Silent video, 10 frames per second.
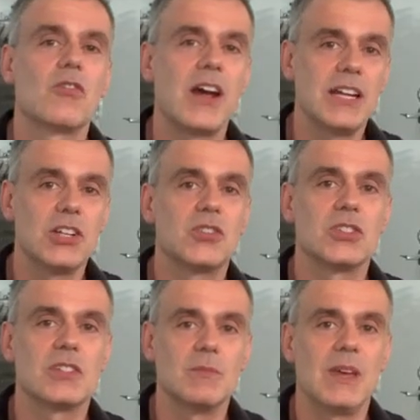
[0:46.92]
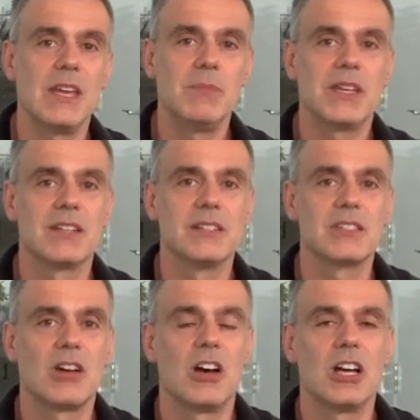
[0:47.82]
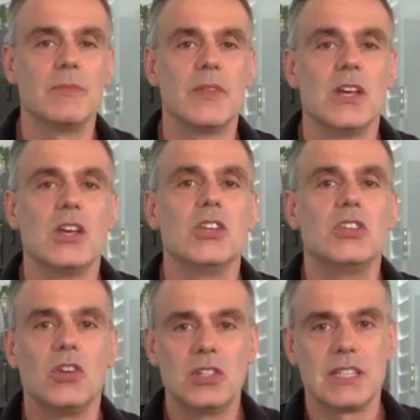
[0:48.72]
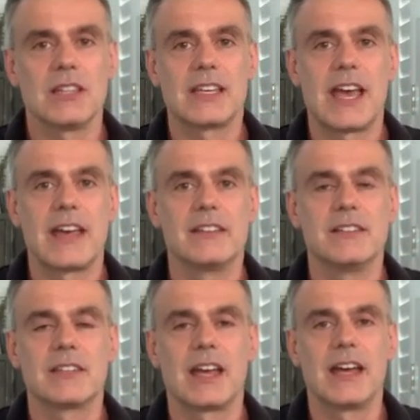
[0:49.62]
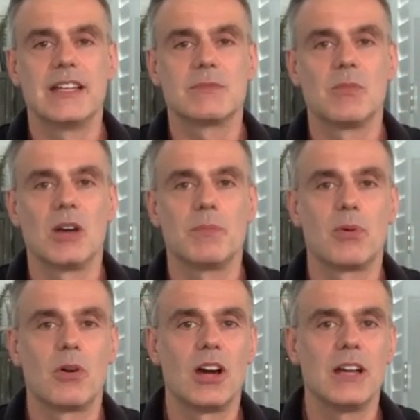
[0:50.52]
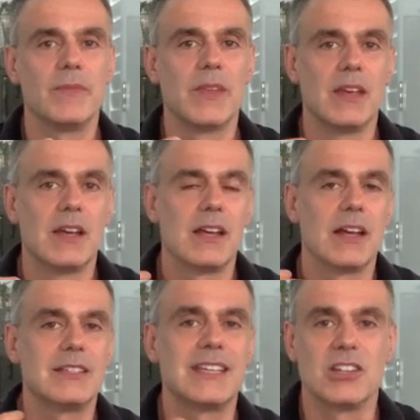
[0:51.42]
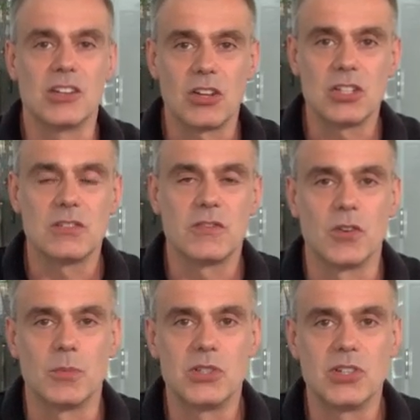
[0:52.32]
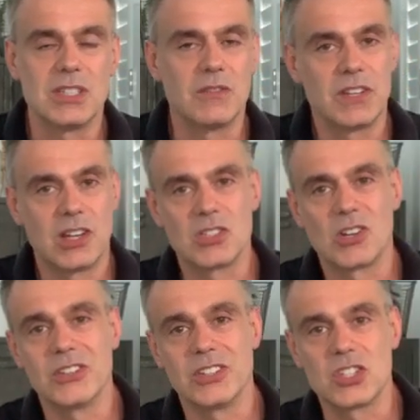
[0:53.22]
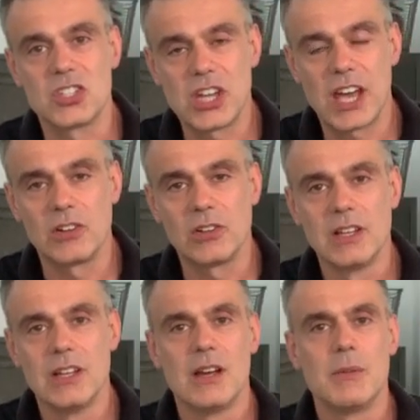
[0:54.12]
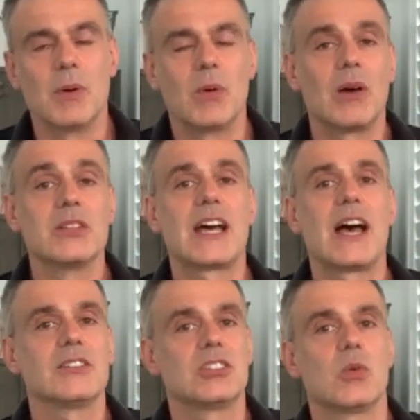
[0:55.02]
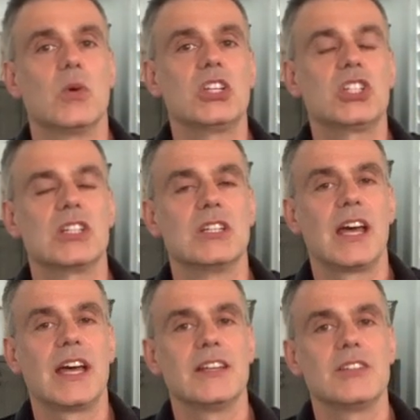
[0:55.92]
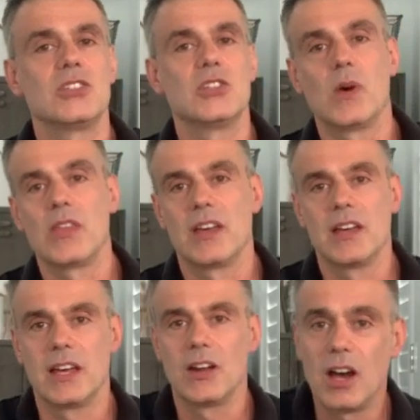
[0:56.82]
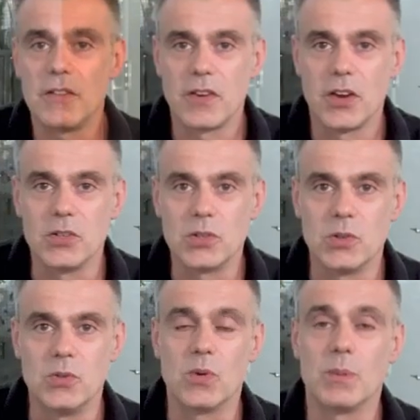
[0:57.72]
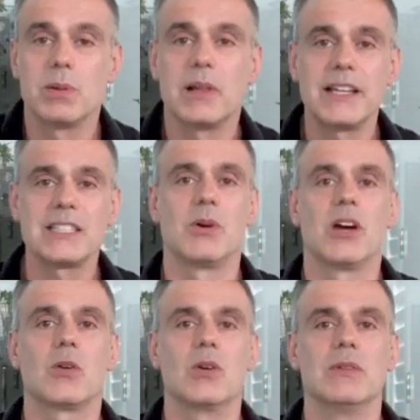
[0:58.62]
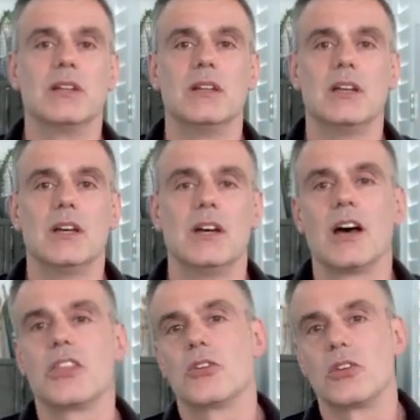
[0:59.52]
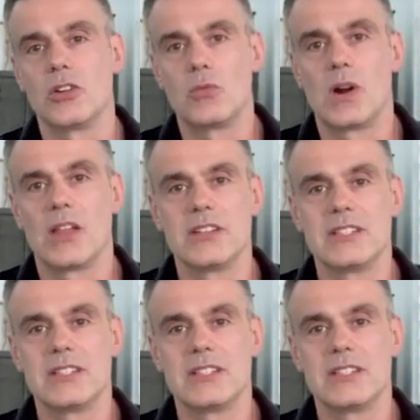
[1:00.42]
great interest to me because I'm using the Canons as my prime uh, technology for producing videos on this channel. But when I was asked a question as to whether an iPhone could replace my equipment, I thought I'd run the